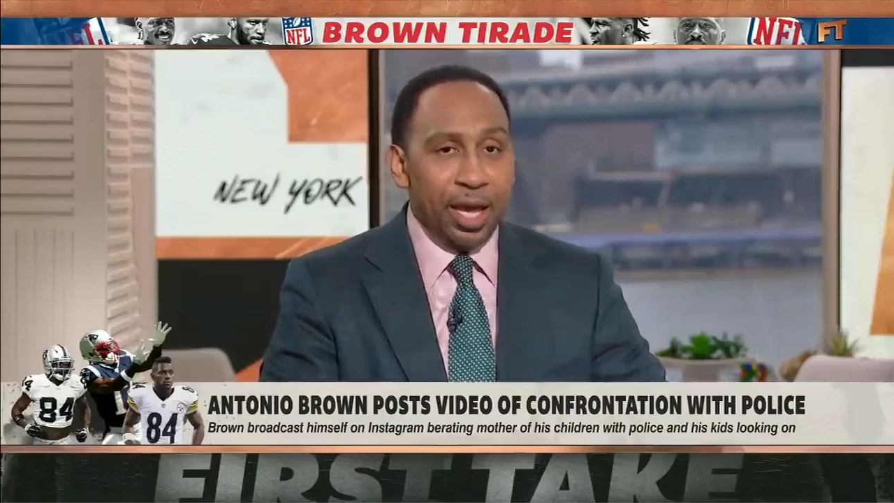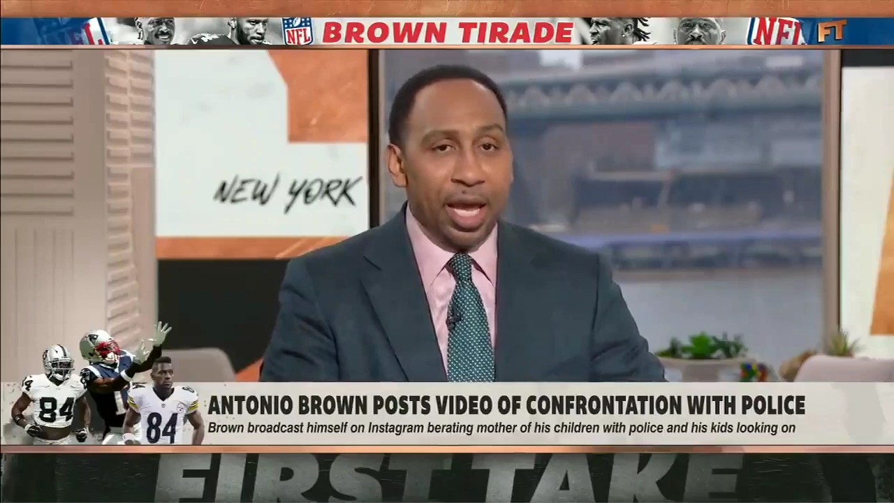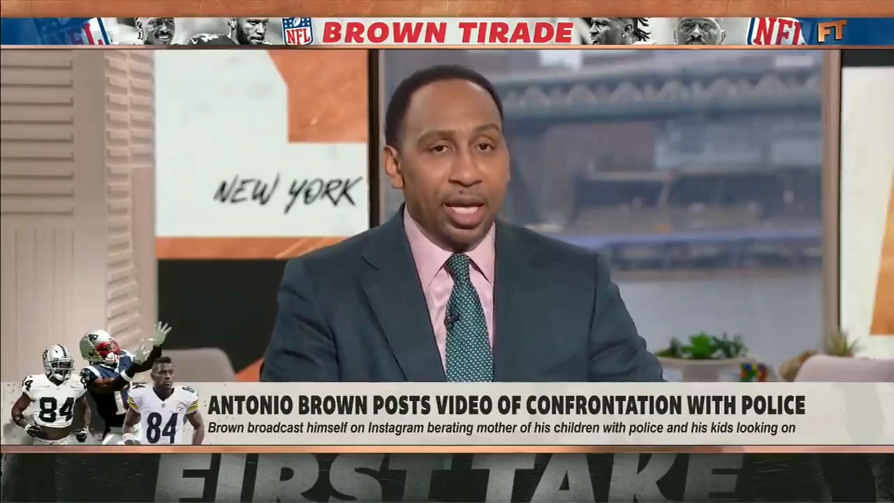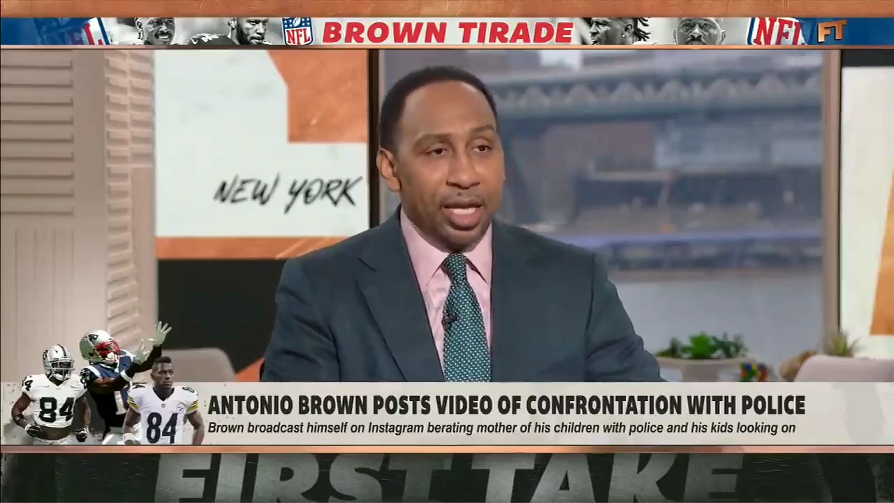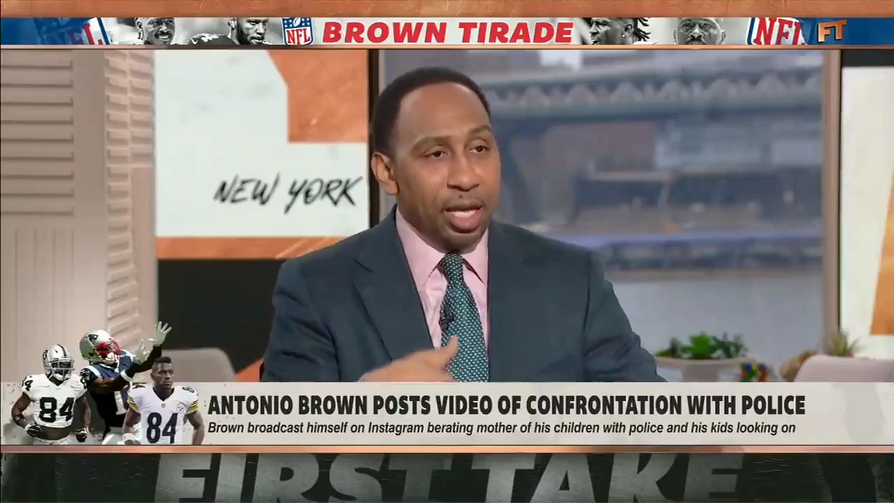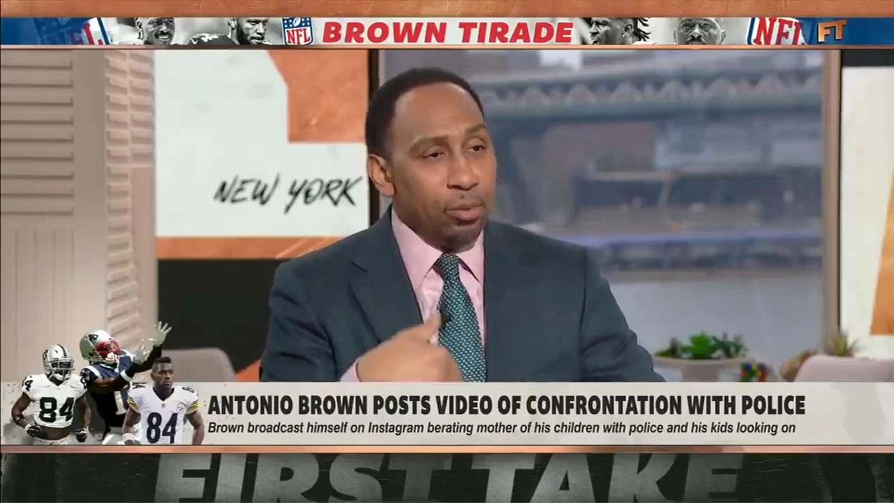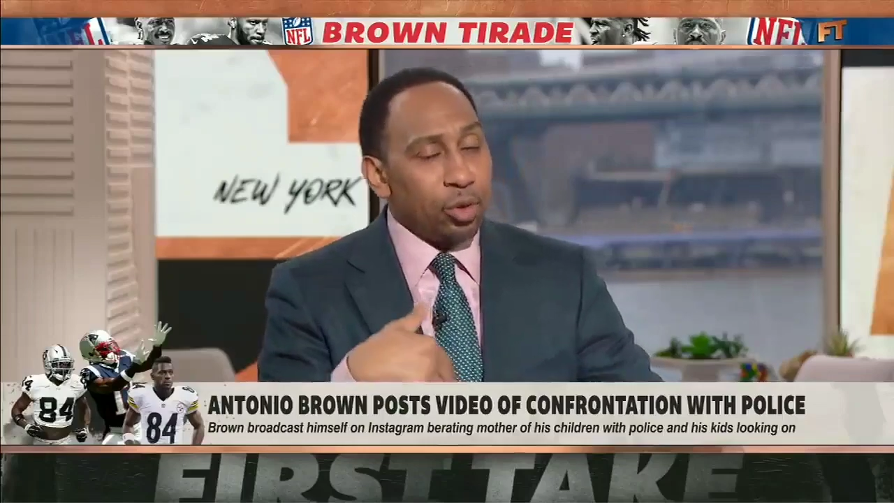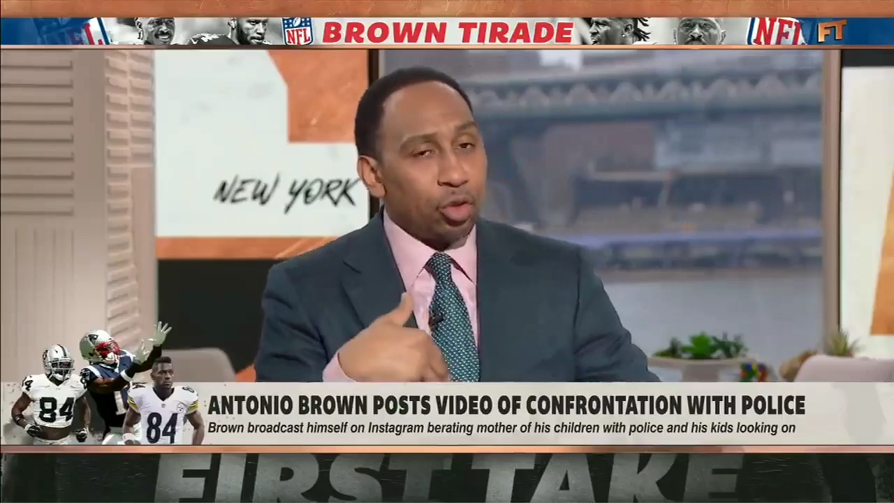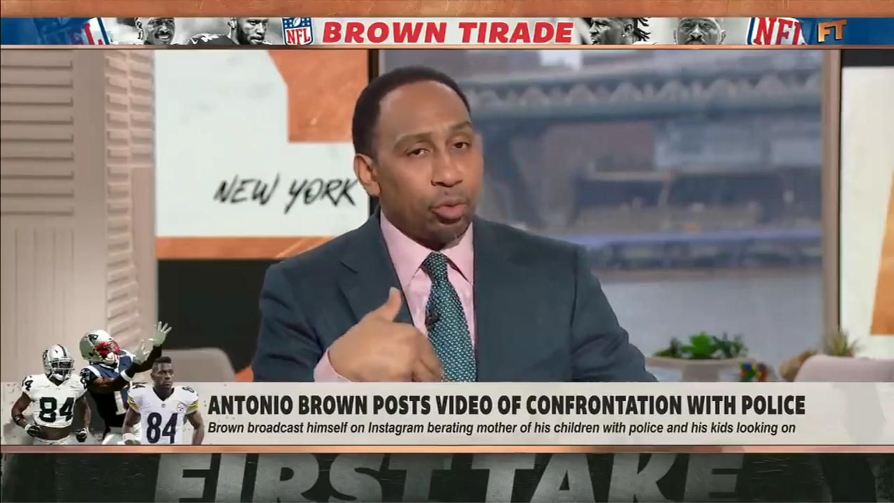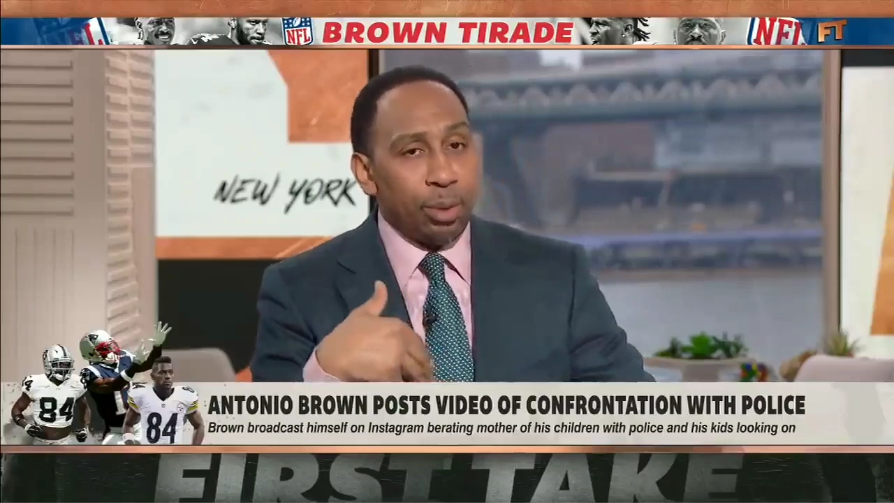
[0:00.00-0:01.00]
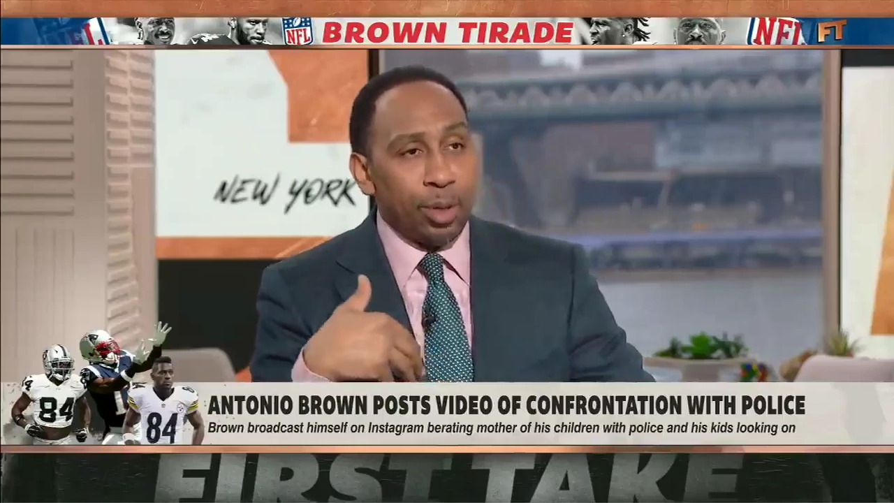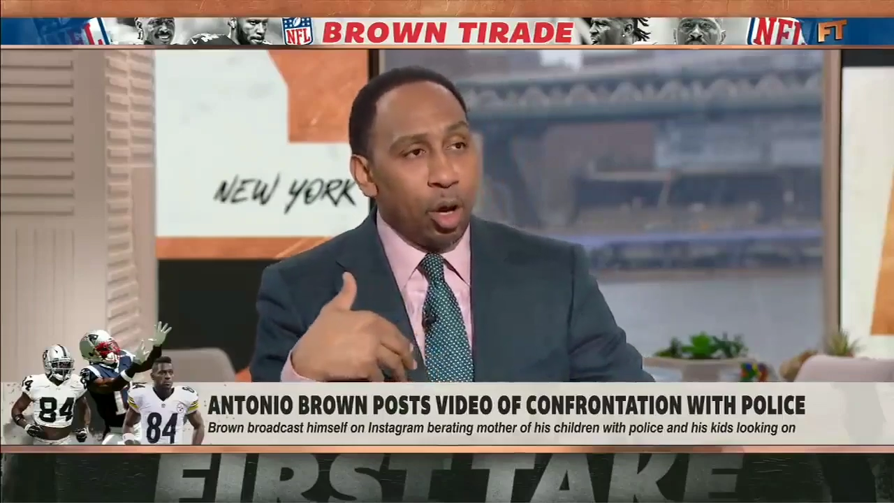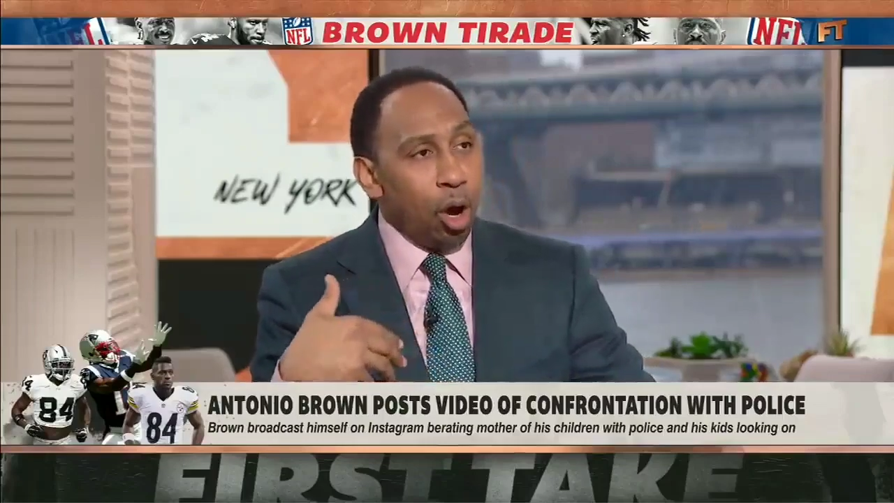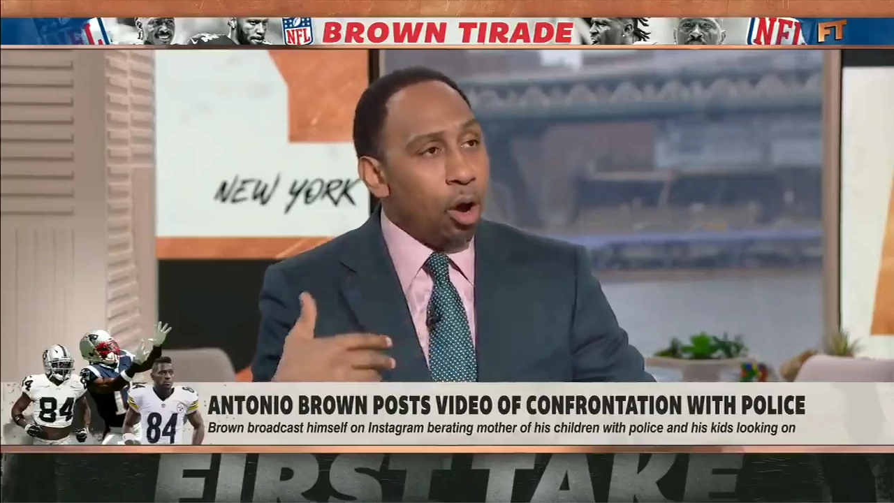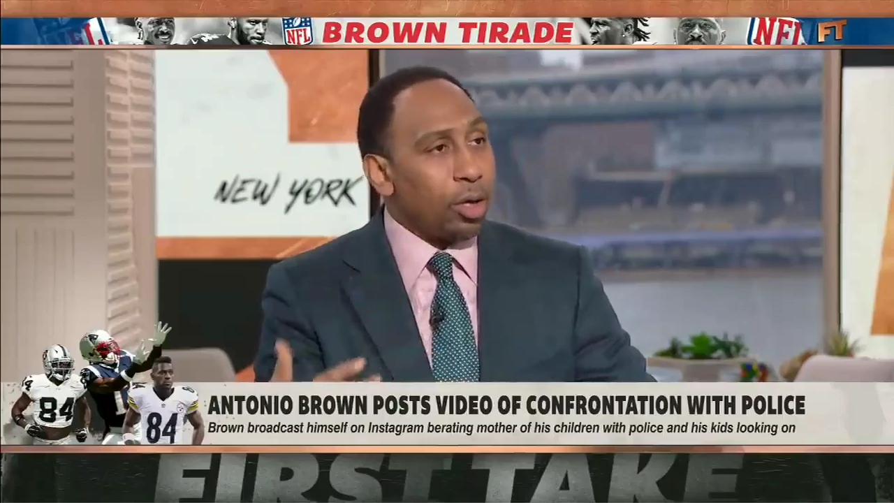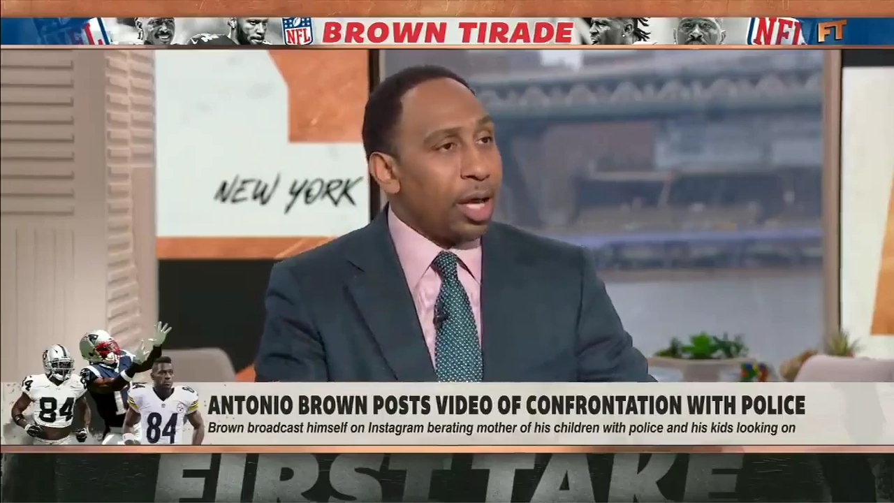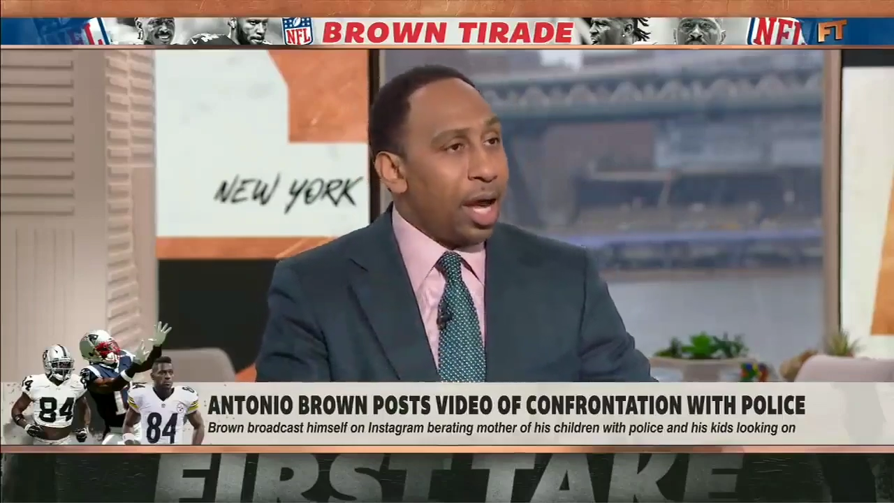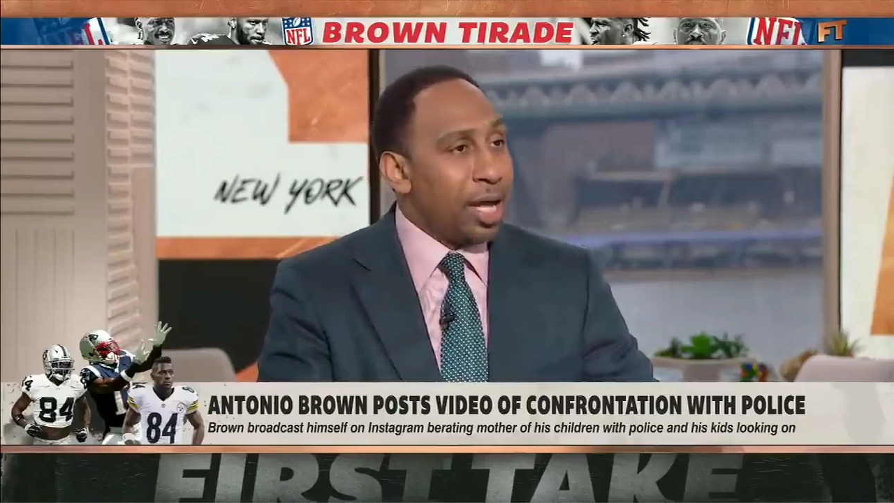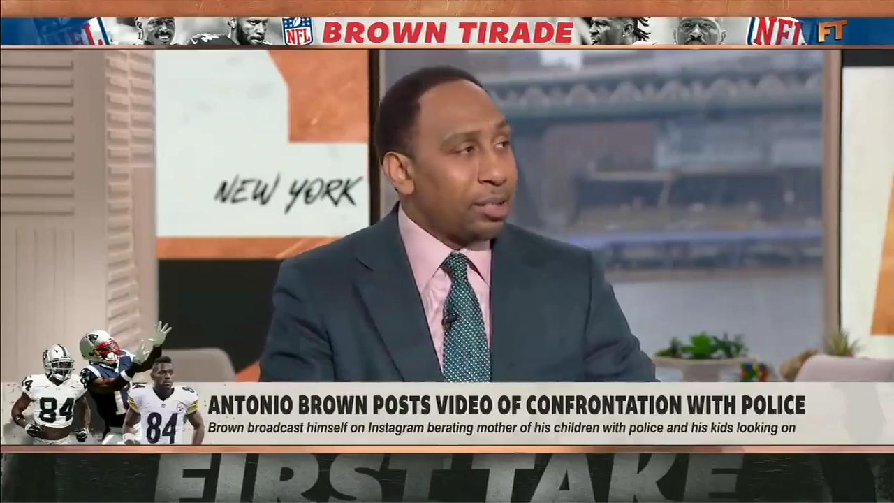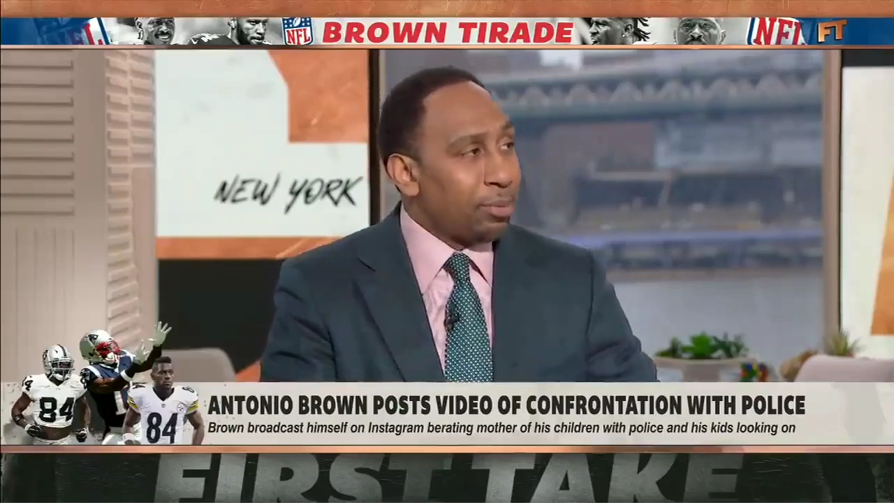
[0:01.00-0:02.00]
And he was screaming all
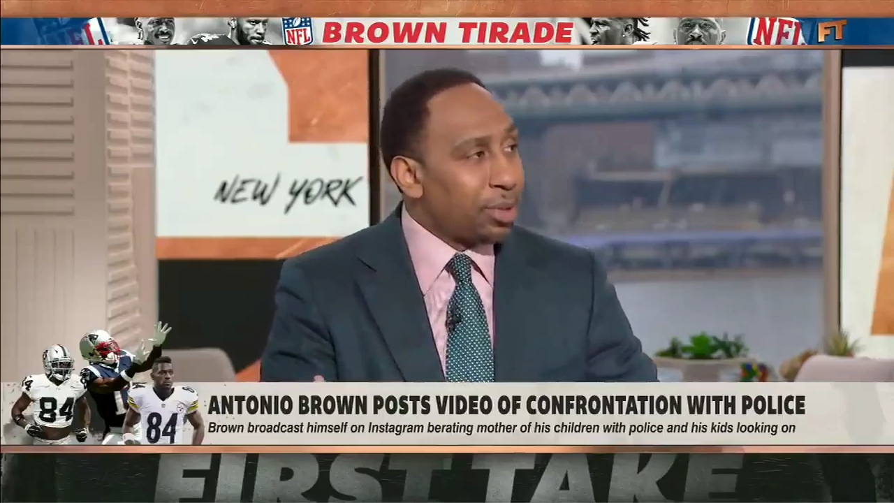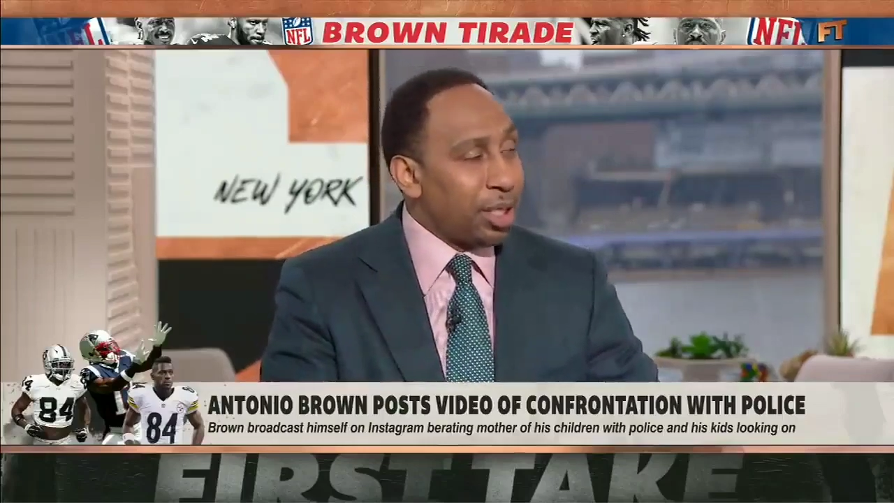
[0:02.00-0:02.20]
kinds of